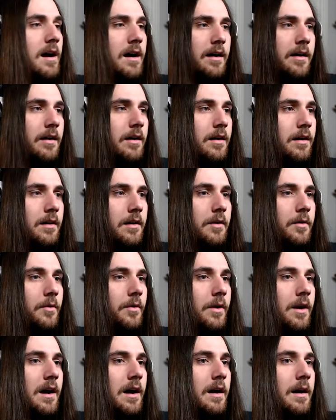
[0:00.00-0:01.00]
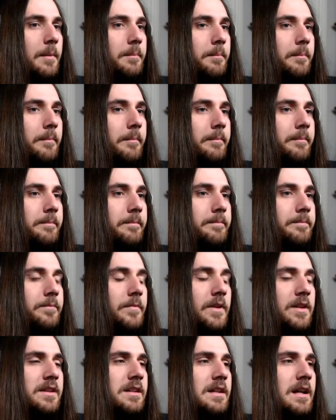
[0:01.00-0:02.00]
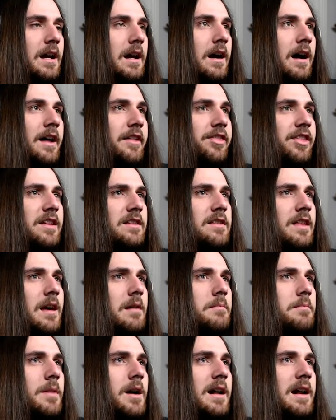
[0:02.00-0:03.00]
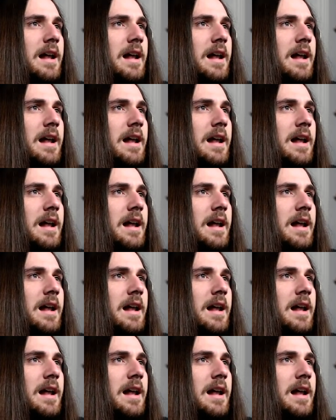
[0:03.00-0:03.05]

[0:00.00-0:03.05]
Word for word: Oh, yeah, I think that might